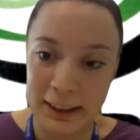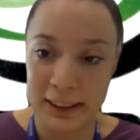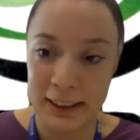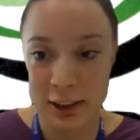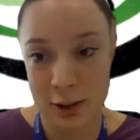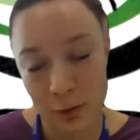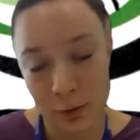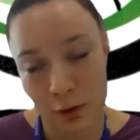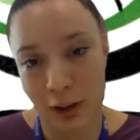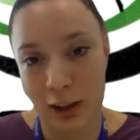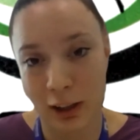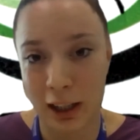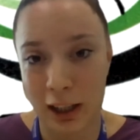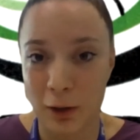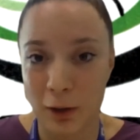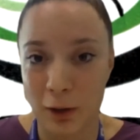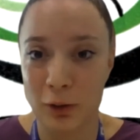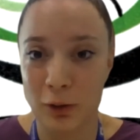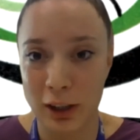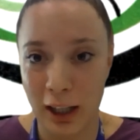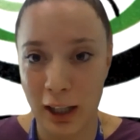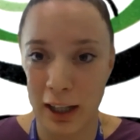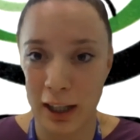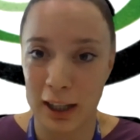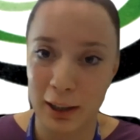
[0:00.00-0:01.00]
is for
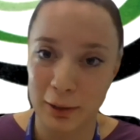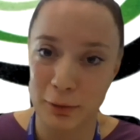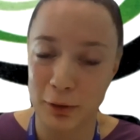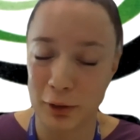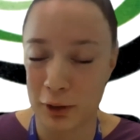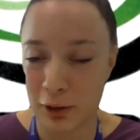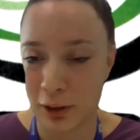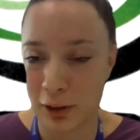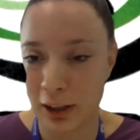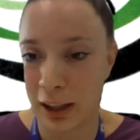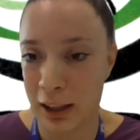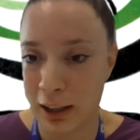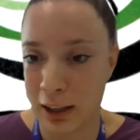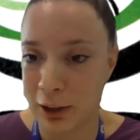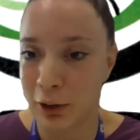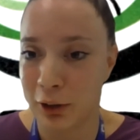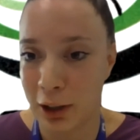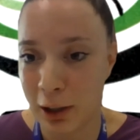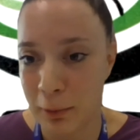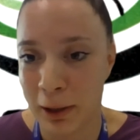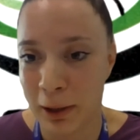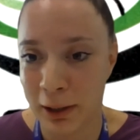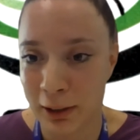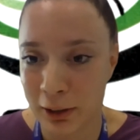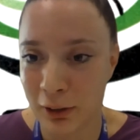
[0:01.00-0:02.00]
Claudia and for
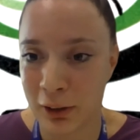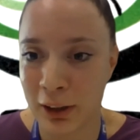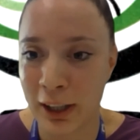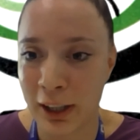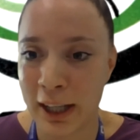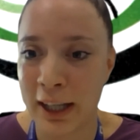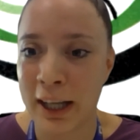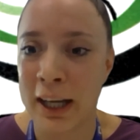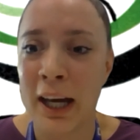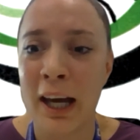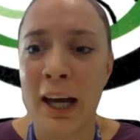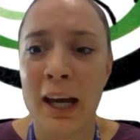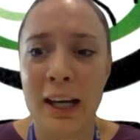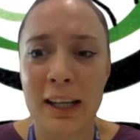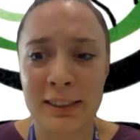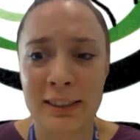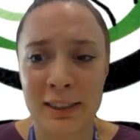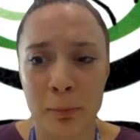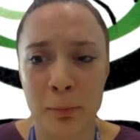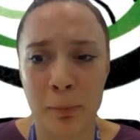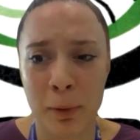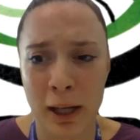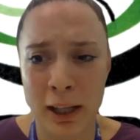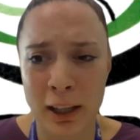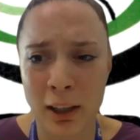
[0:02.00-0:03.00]
Eleonora, but okay. Is
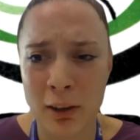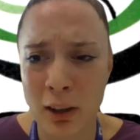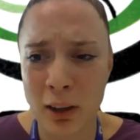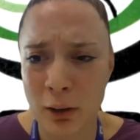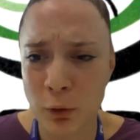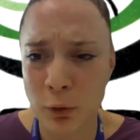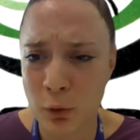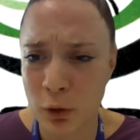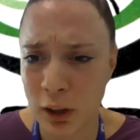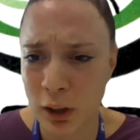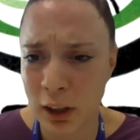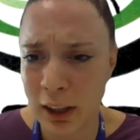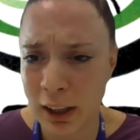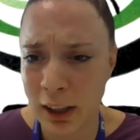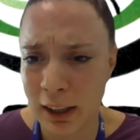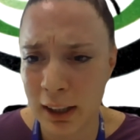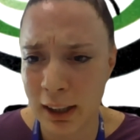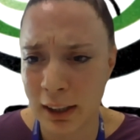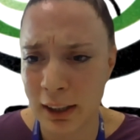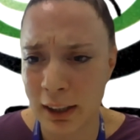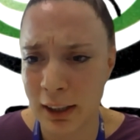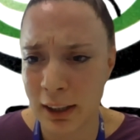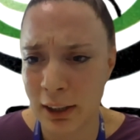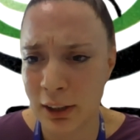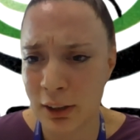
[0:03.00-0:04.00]
the background working
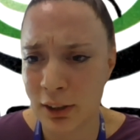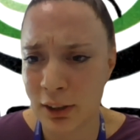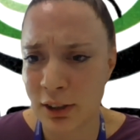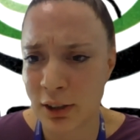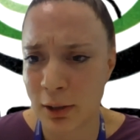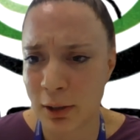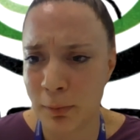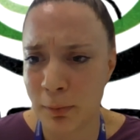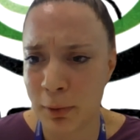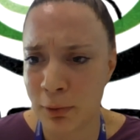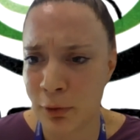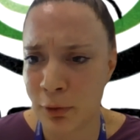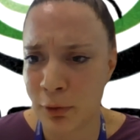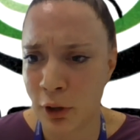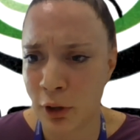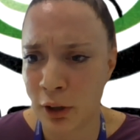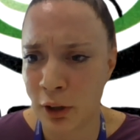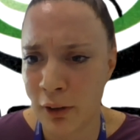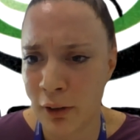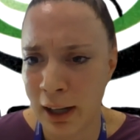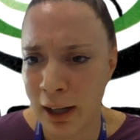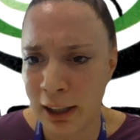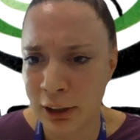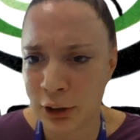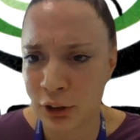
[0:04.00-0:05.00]
in industry before
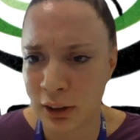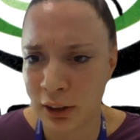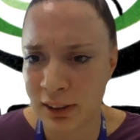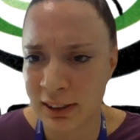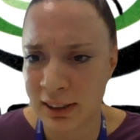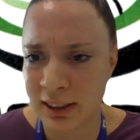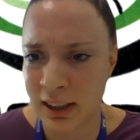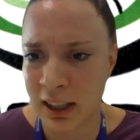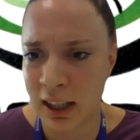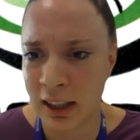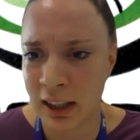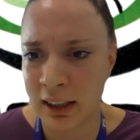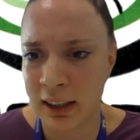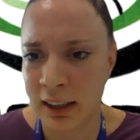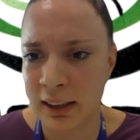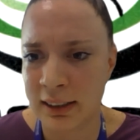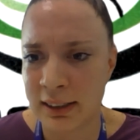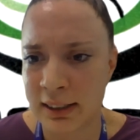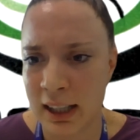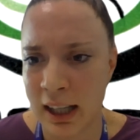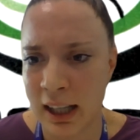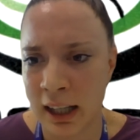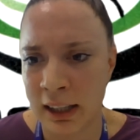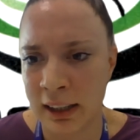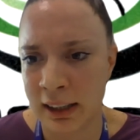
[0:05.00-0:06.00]
graduate studies
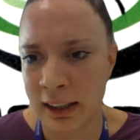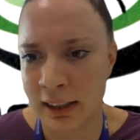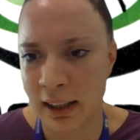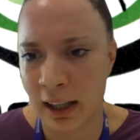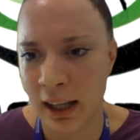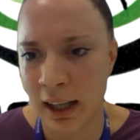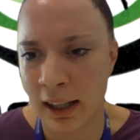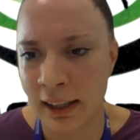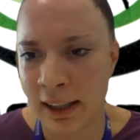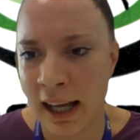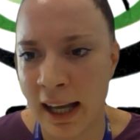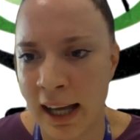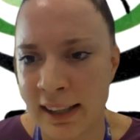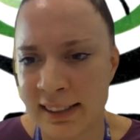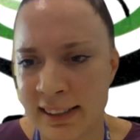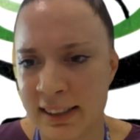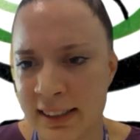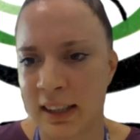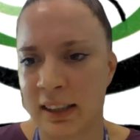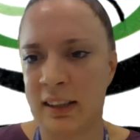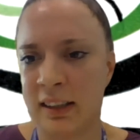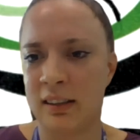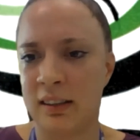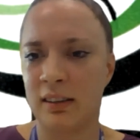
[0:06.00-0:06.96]
an asset?